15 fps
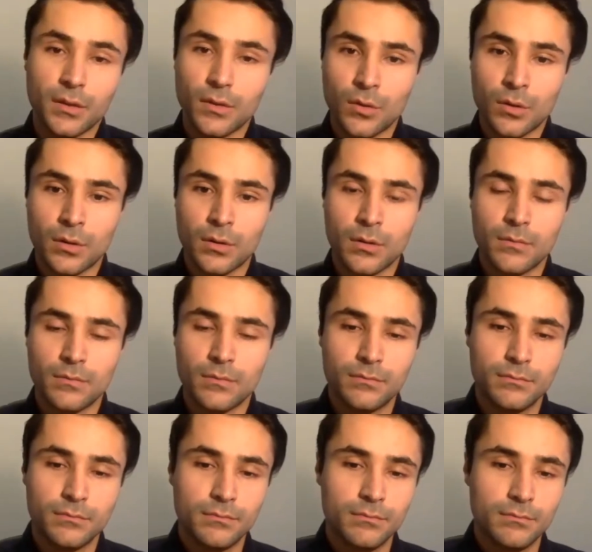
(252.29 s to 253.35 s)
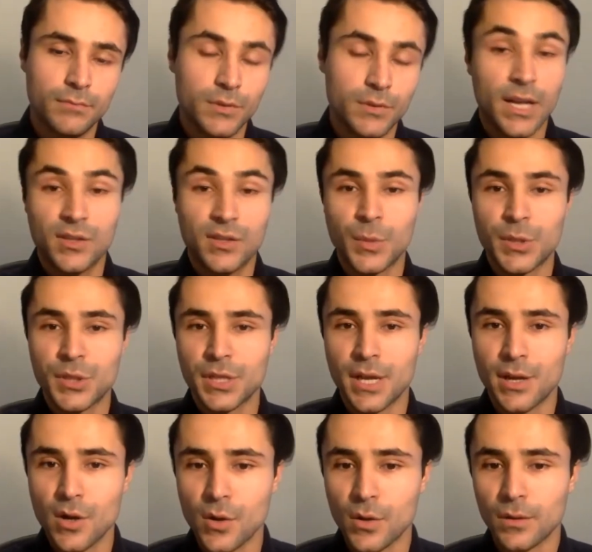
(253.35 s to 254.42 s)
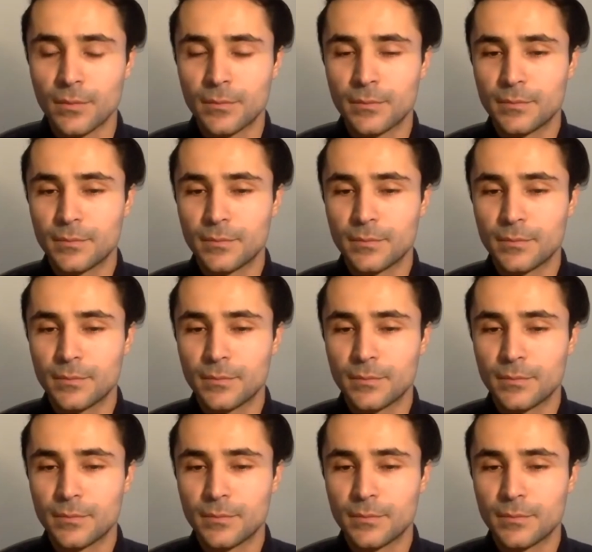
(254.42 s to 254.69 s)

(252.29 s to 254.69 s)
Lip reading: or not switching at all?